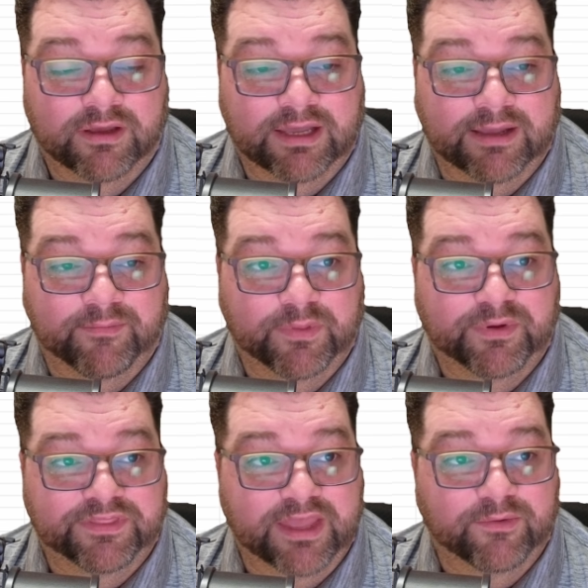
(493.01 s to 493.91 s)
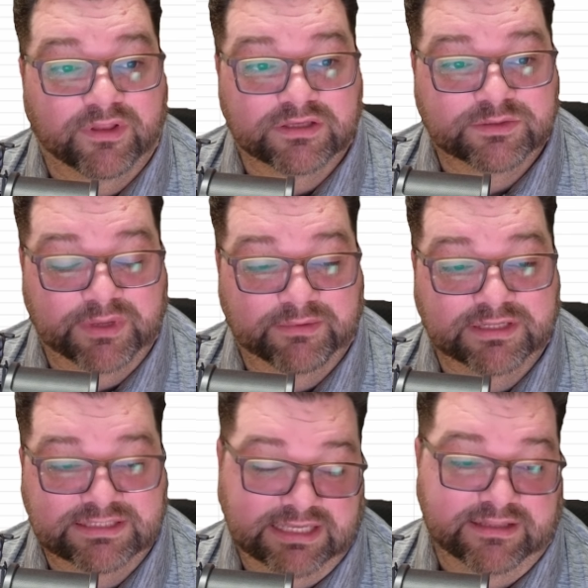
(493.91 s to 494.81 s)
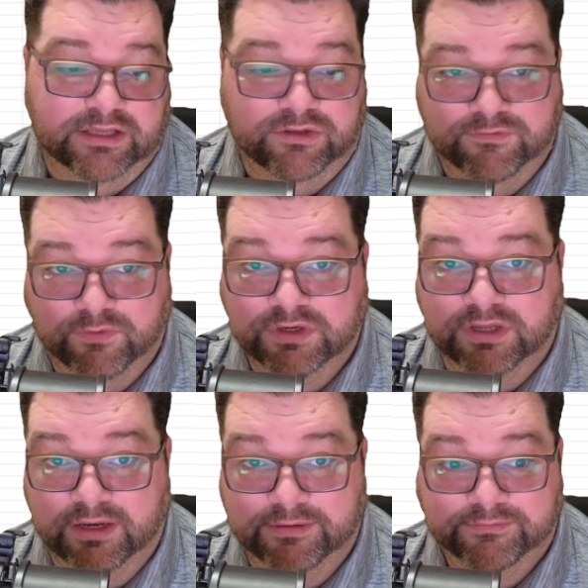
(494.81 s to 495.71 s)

But they will also be able to see that you've worked on it.